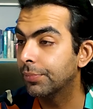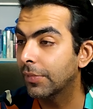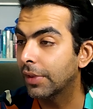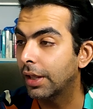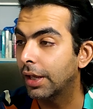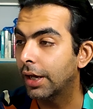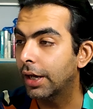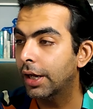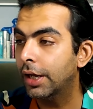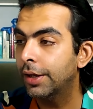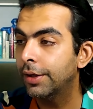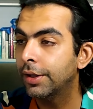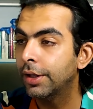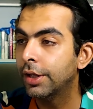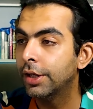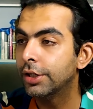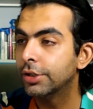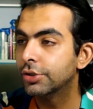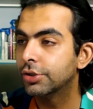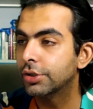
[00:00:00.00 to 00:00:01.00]
Yeah,
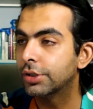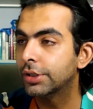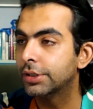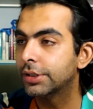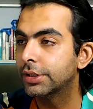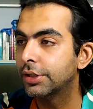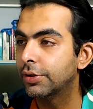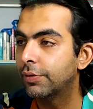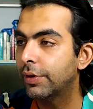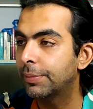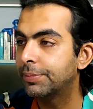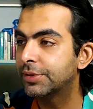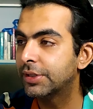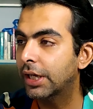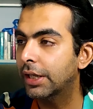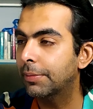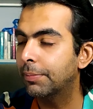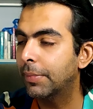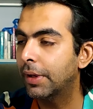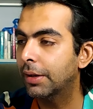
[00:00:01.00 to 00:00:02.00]
so this is the
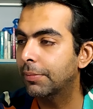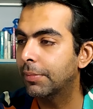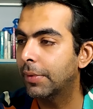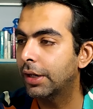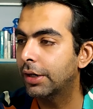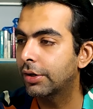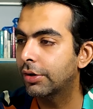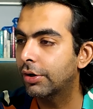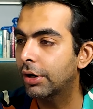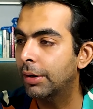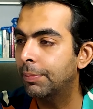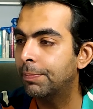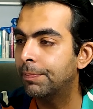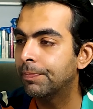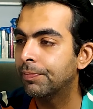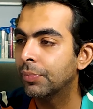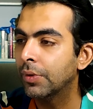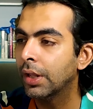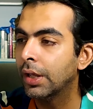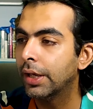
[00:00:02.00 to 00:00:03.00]
website Make My Trip.
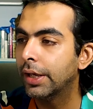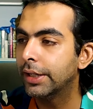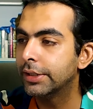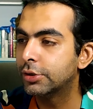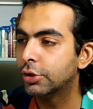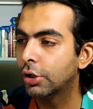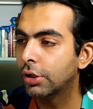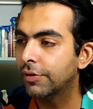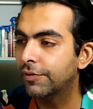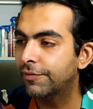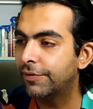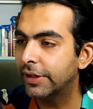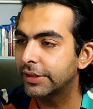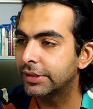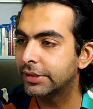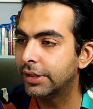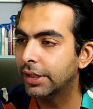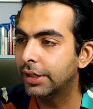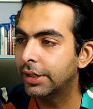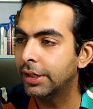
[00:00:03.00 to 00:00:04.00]
It's going to
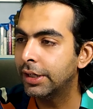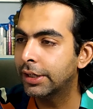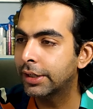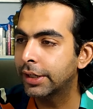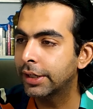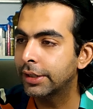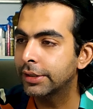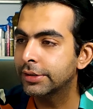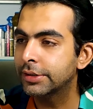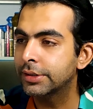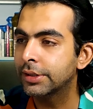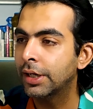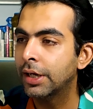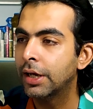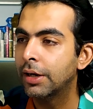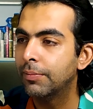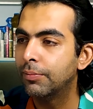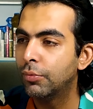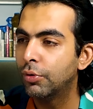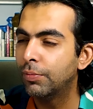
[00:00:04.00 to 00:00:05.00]
fetch the details.
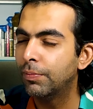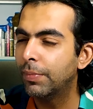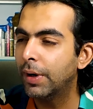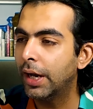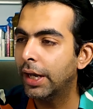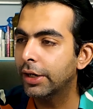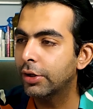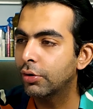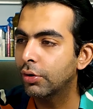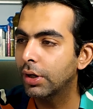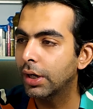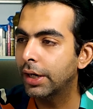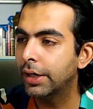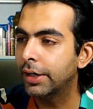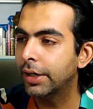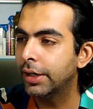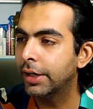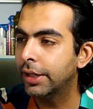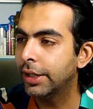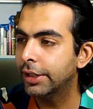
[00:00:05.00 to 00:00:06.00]
Mumbai to
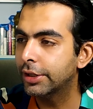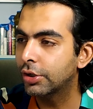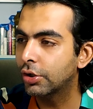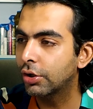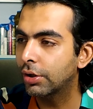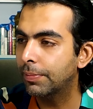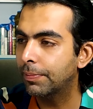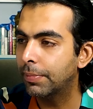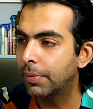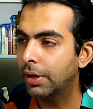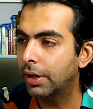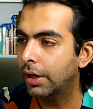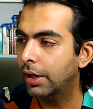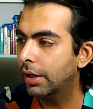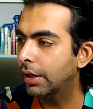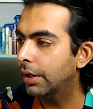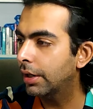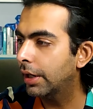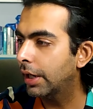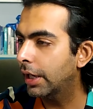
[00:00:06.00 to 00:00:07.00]
London Heathrow
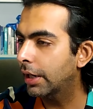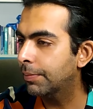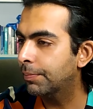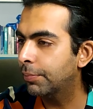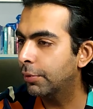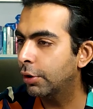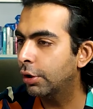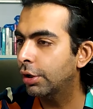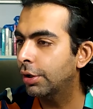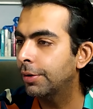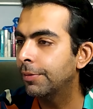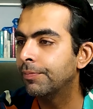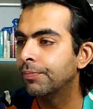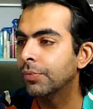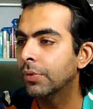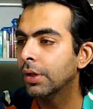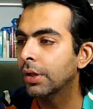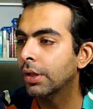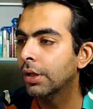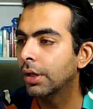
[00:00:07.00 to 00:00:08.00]
Airport.
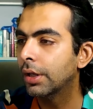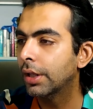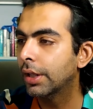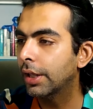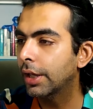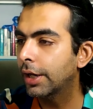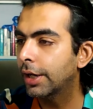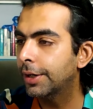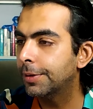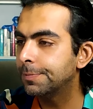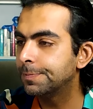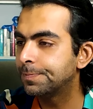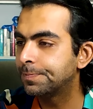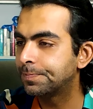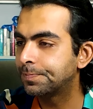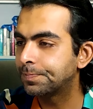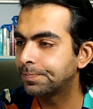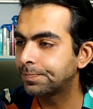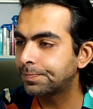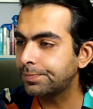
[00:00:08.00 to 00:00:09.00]
Yeah,
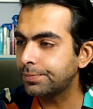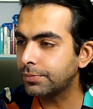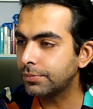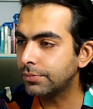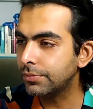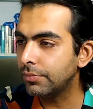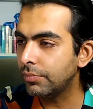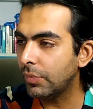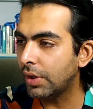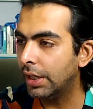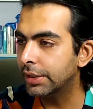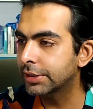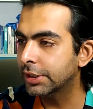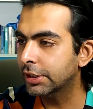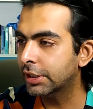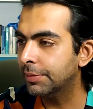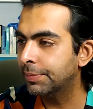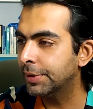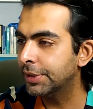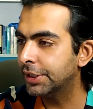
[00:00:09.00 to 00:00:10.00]

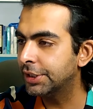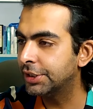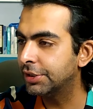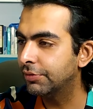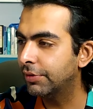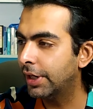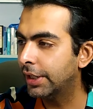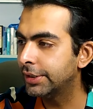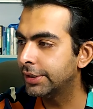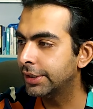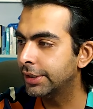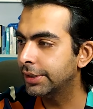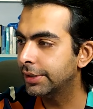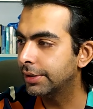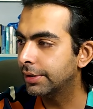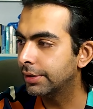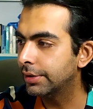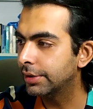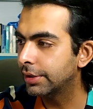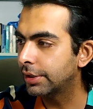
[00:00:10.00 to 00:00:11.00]
Chhatrapati Shivaji,
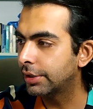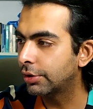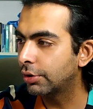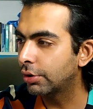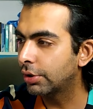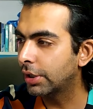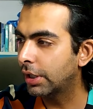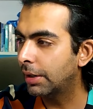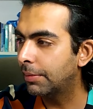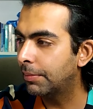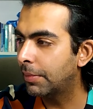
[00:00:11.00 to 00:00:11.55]
the total